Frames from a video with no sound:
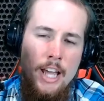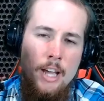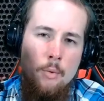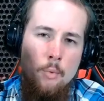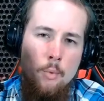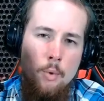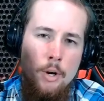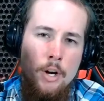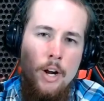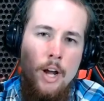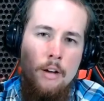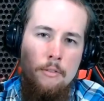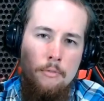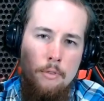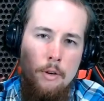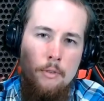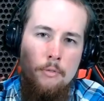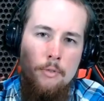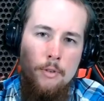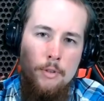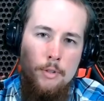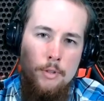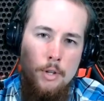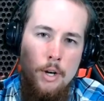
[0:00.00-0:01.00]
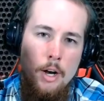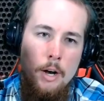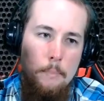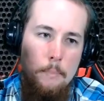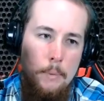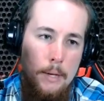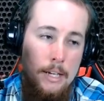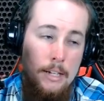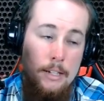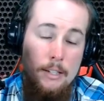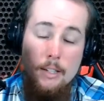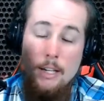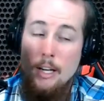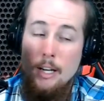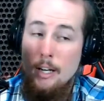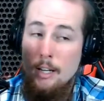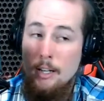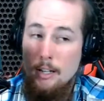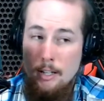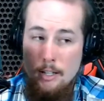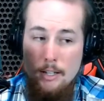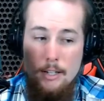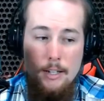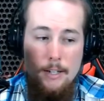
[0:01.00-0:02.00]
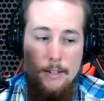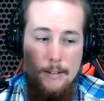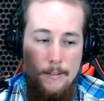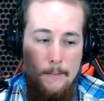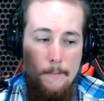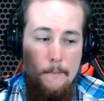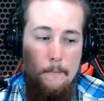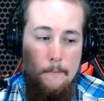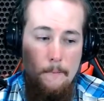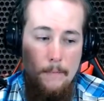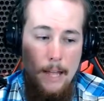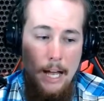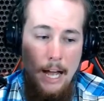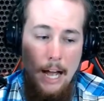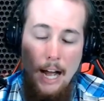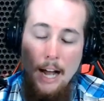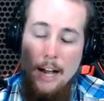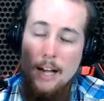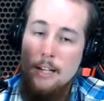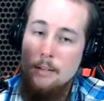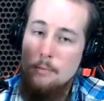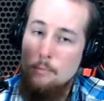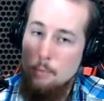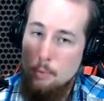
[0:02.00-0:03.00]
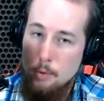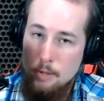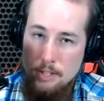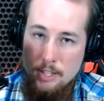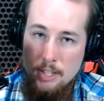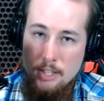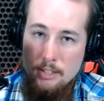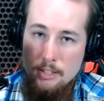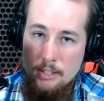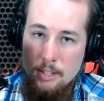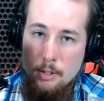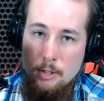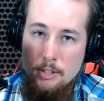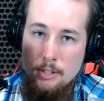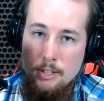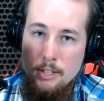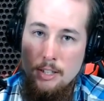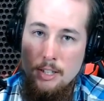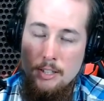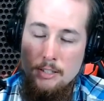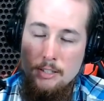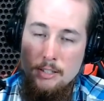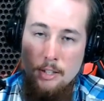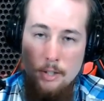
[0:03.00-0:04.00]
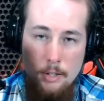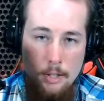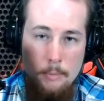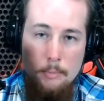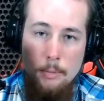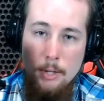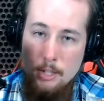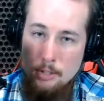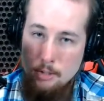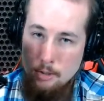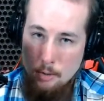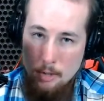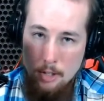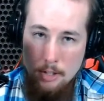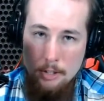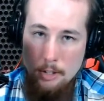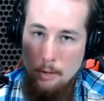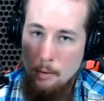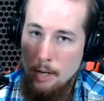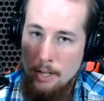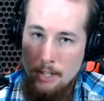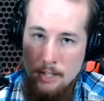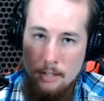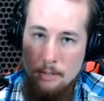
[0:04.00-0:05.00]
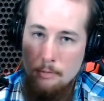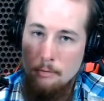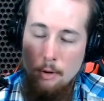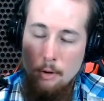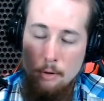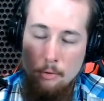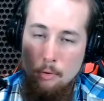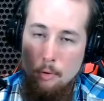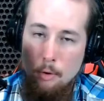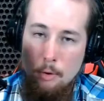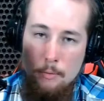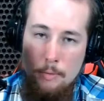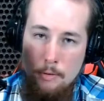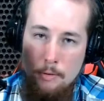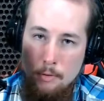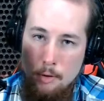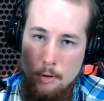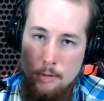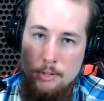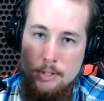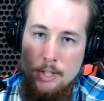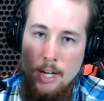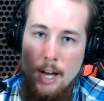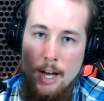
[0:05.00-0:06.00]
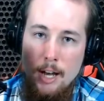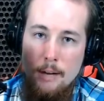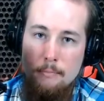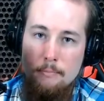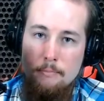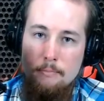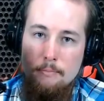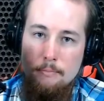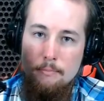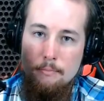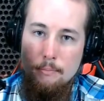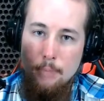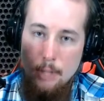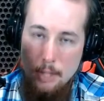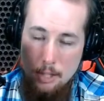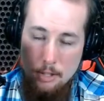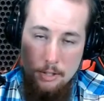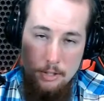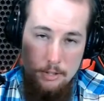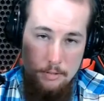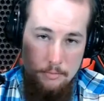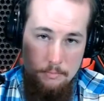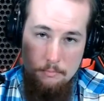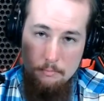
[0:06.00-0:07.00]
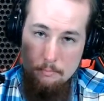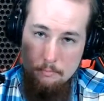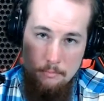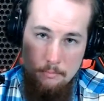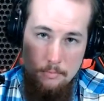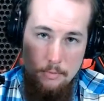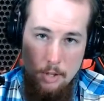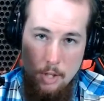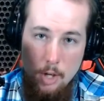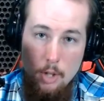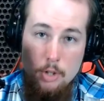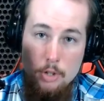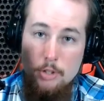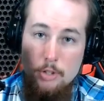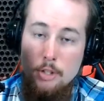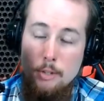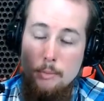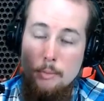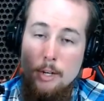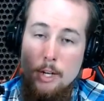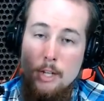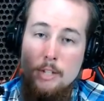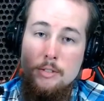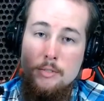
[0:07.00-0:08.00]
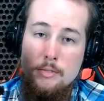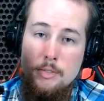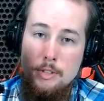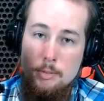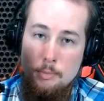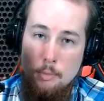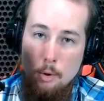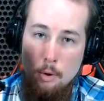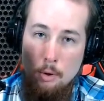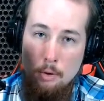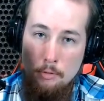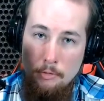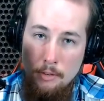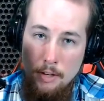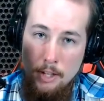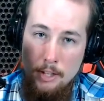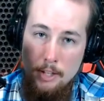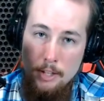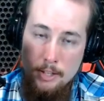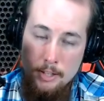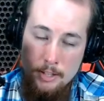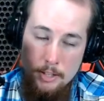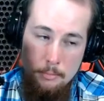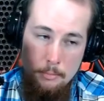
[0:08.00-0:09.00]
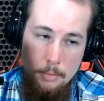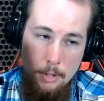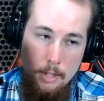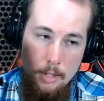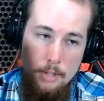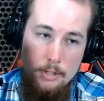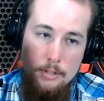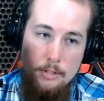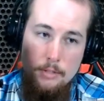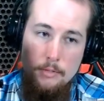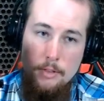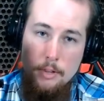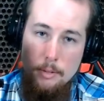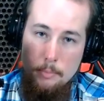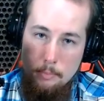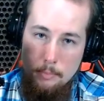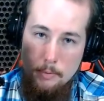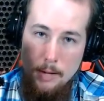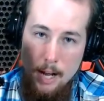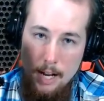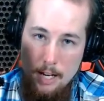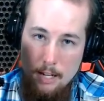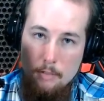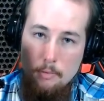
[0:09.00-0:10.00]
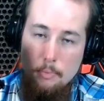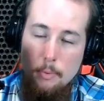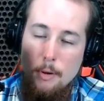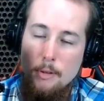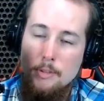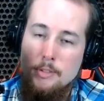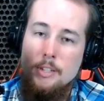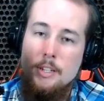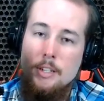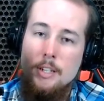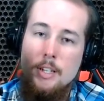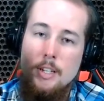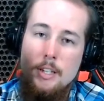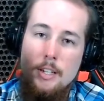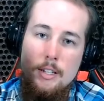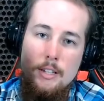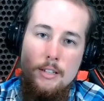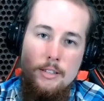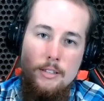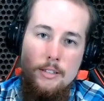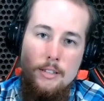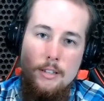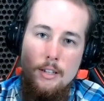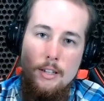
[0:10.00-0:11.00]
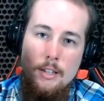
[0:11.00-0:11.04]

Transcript: would I vote for Trump? And I was seriously considerate because you all know I didn't vote for him the first time because largely because of his moral failings and because of the kind of person that he is.